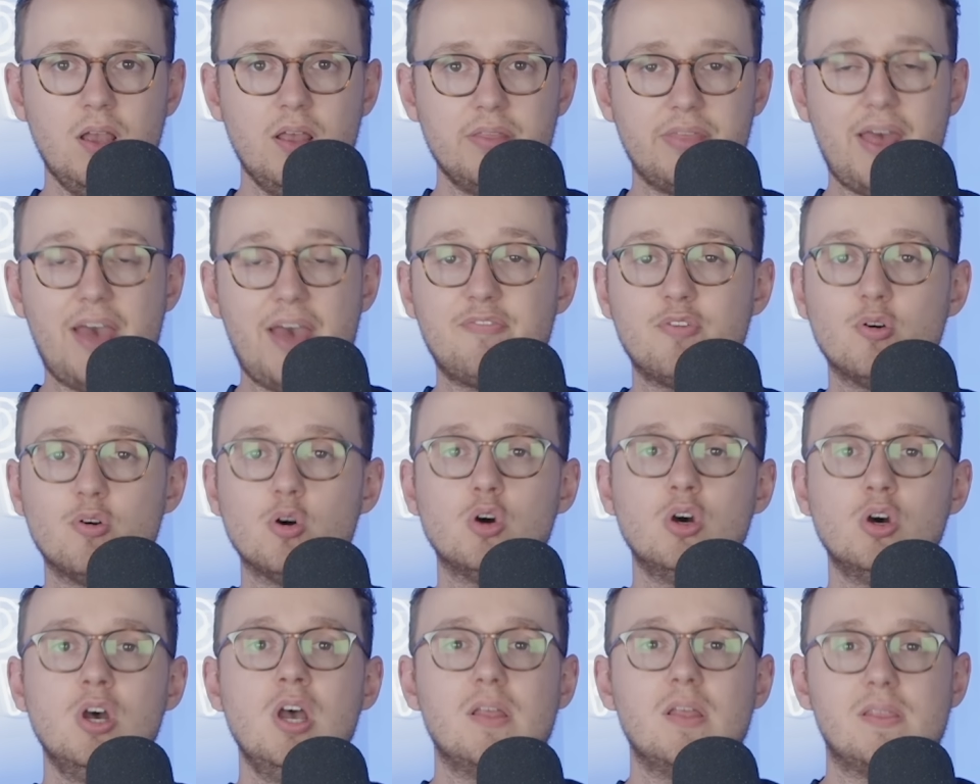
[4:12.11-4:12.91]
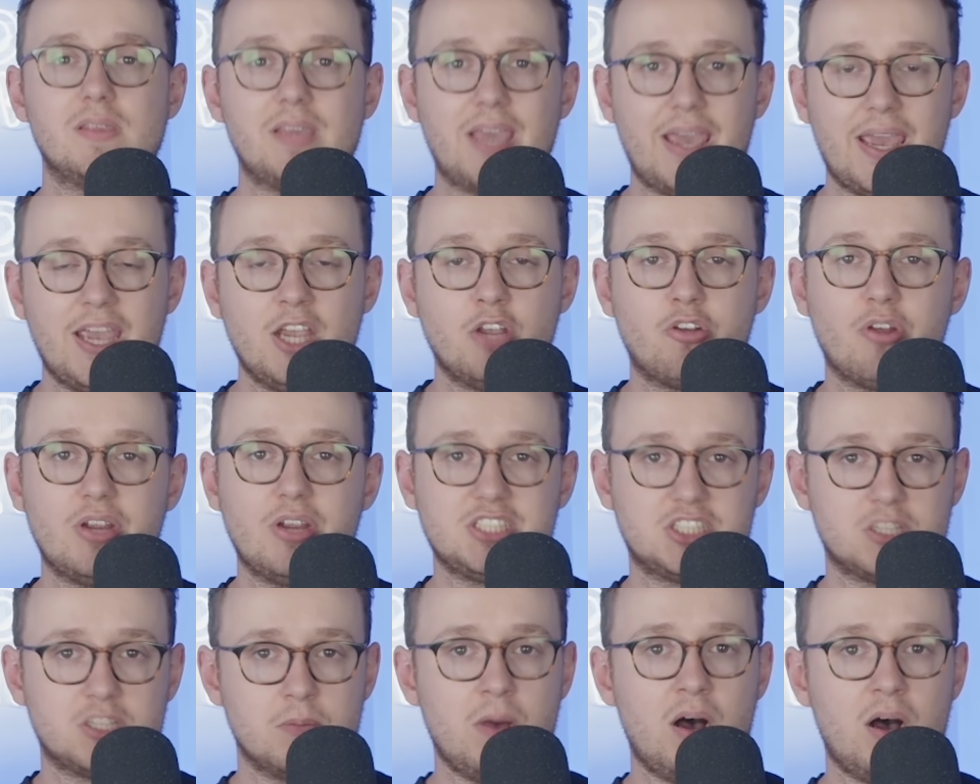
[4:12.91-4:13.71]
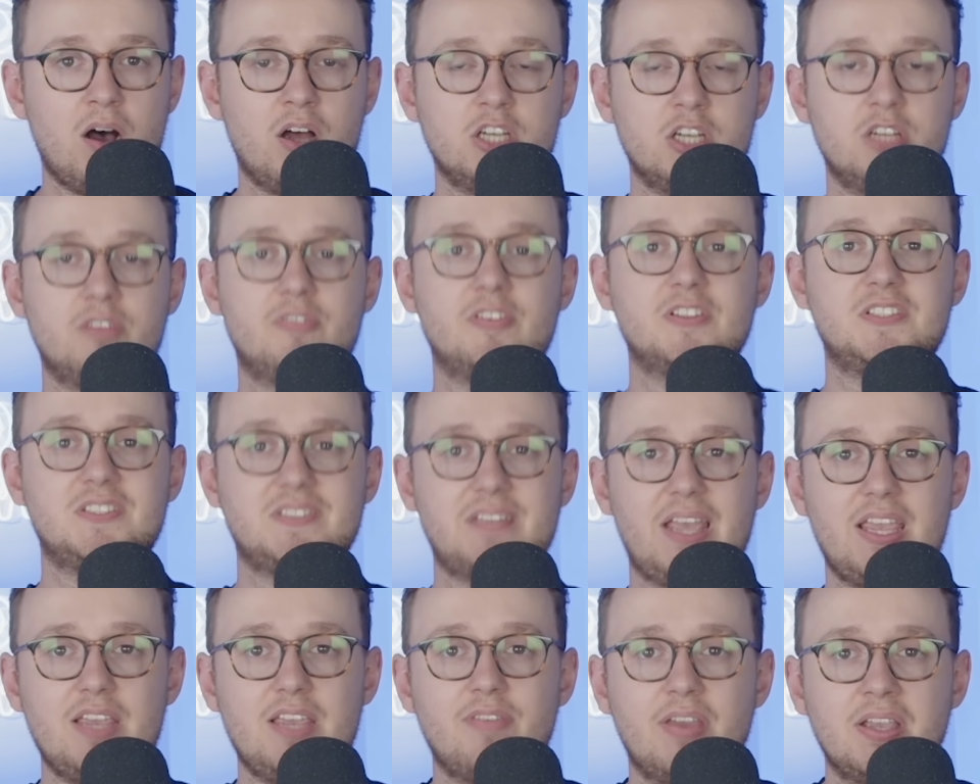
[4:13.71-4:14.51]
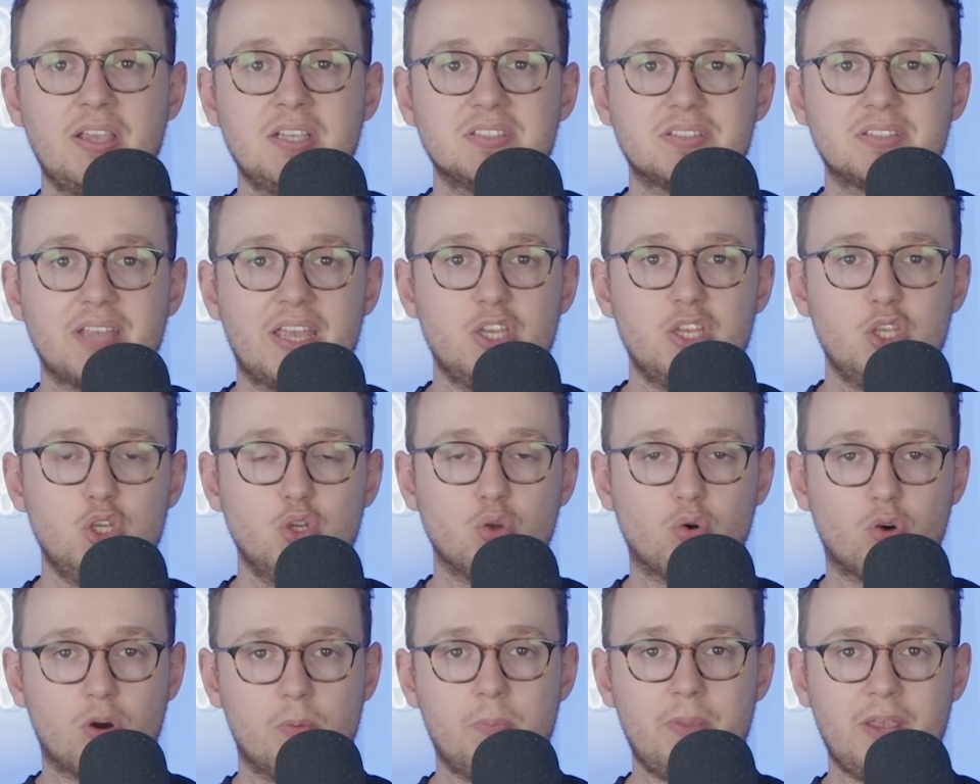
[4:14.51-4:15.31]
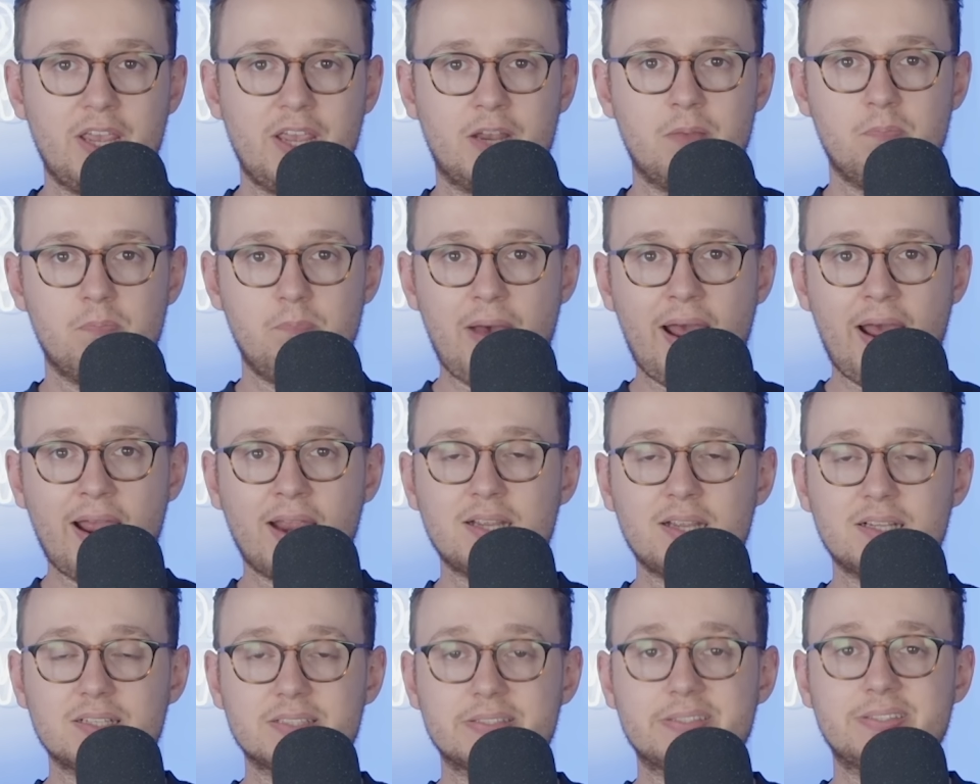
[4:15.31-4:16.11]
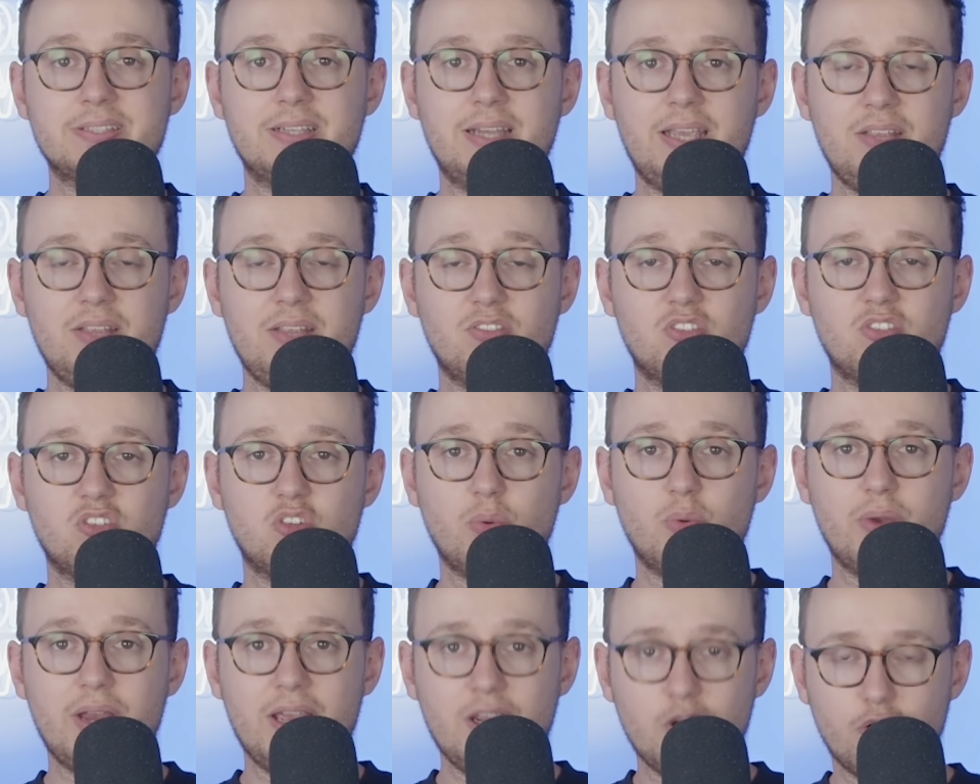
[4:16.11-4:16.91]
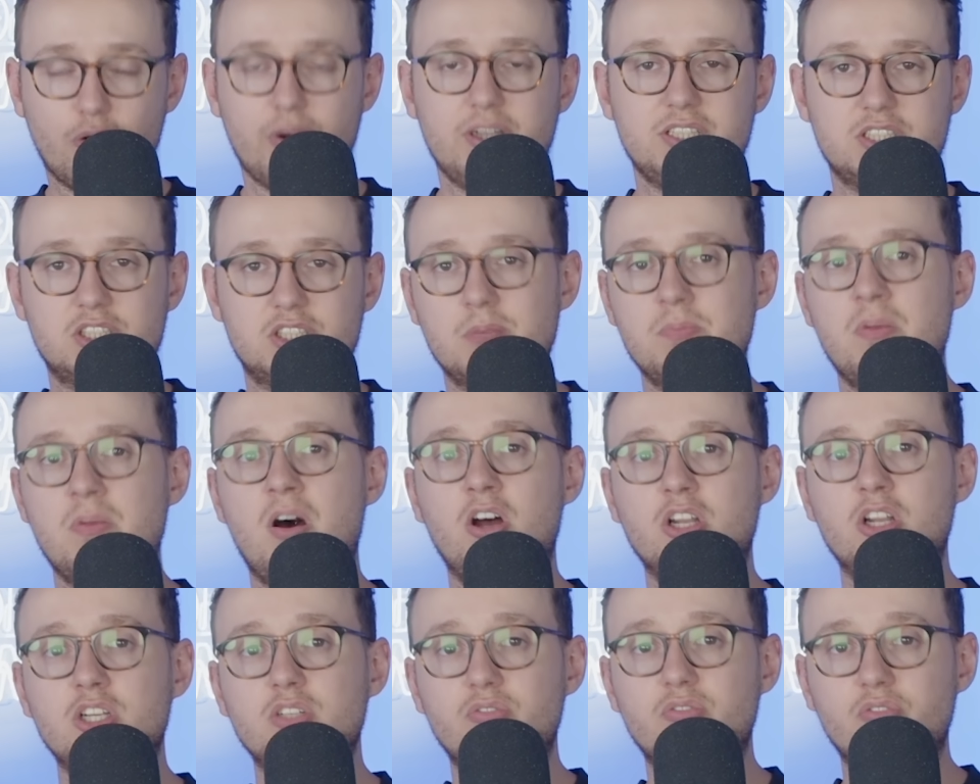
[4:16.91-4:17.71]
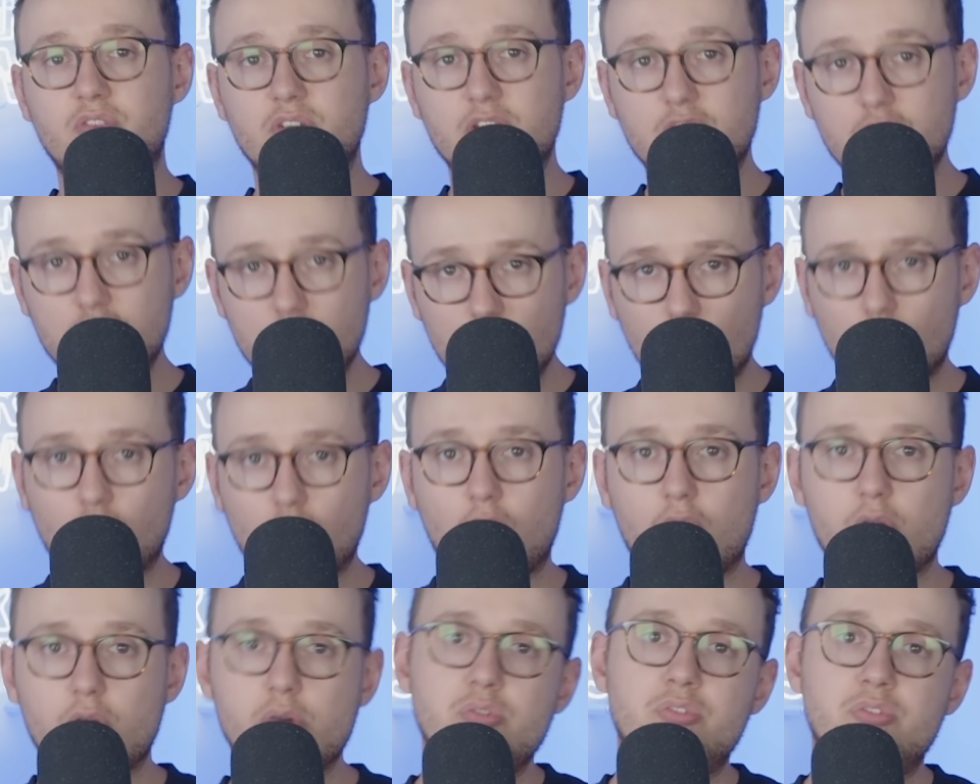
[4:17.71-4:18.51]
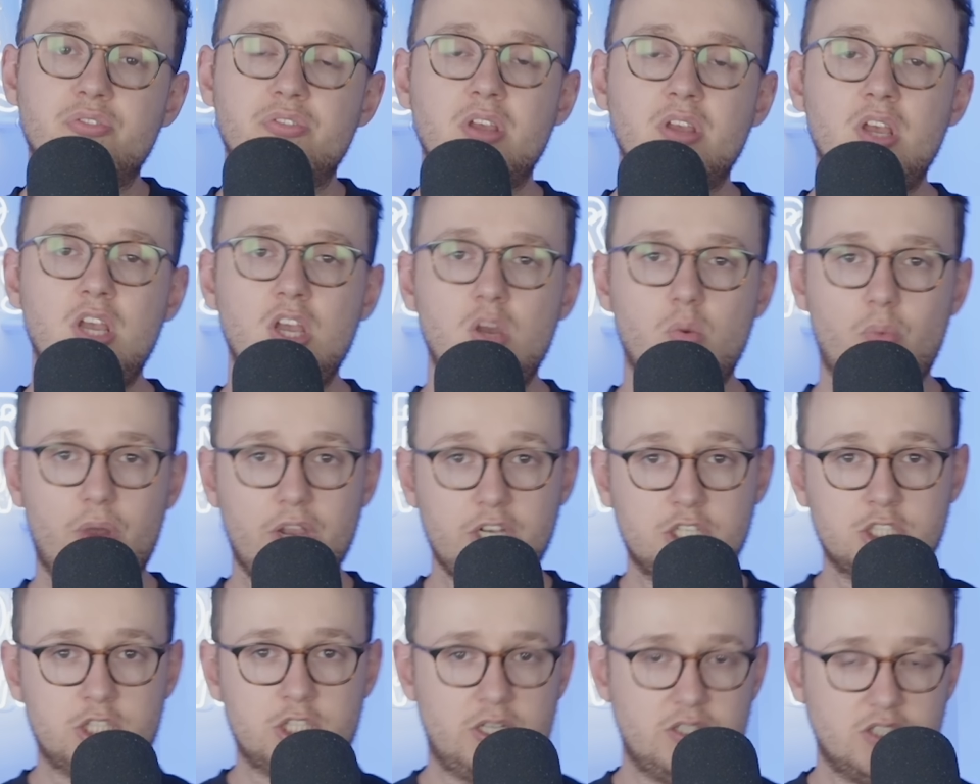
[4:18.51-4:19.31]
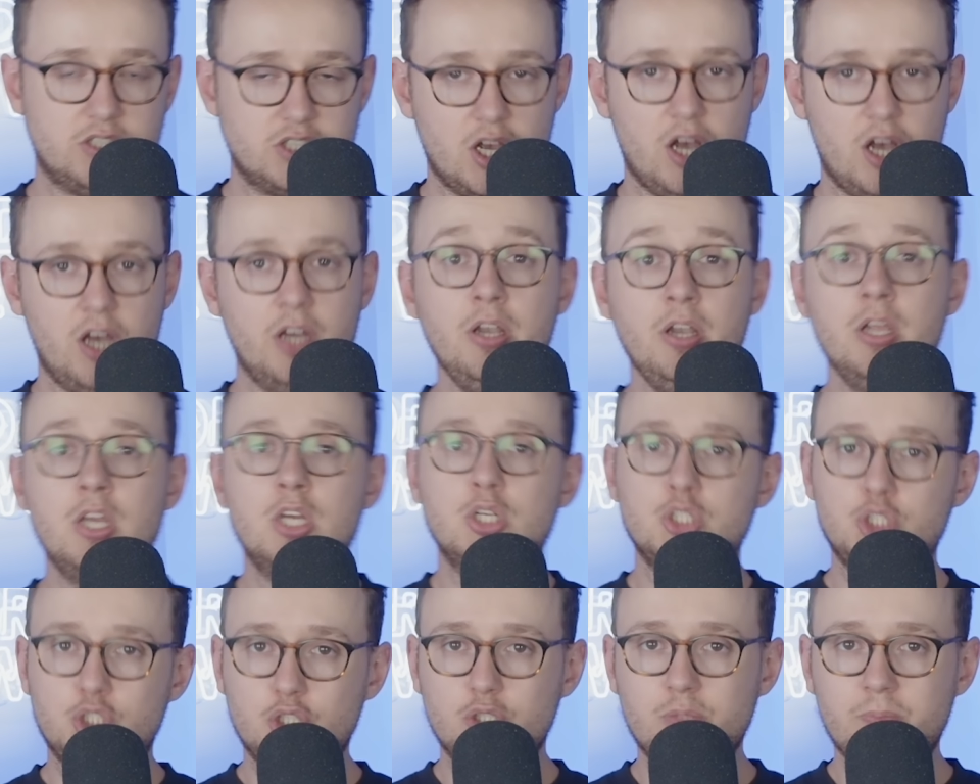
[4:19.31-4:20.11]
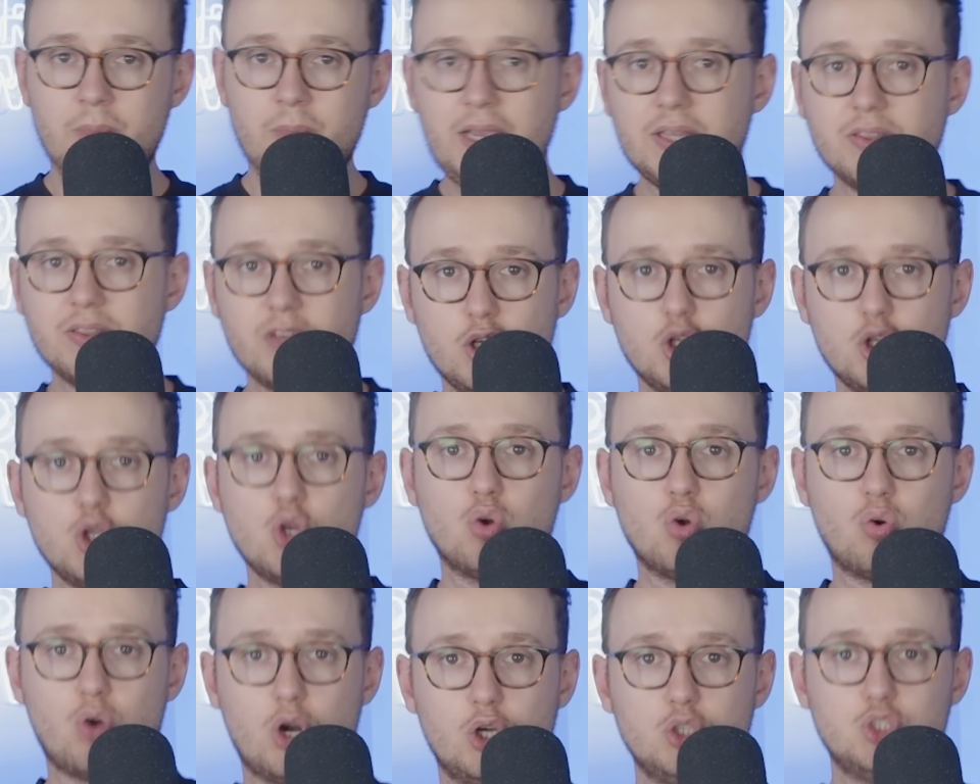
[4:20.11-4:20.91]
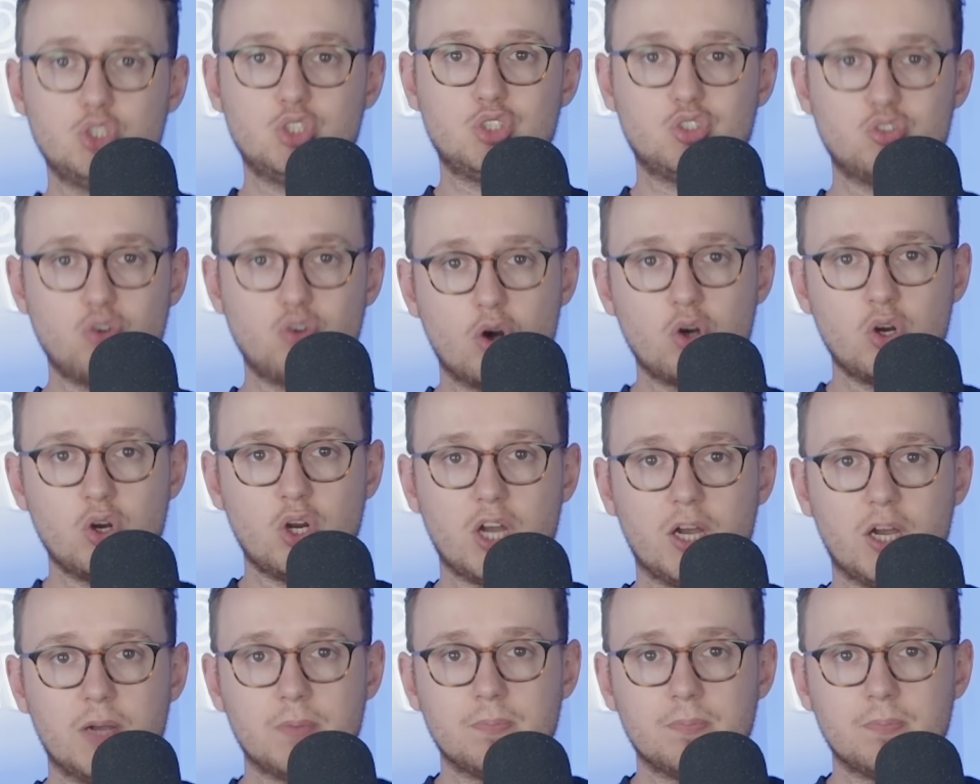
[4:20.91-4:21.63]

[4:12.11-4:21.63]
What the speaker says: Therefore, the increased demand for savings in European banks leads to an increased demand for euros, which in turn should make the euro stronger.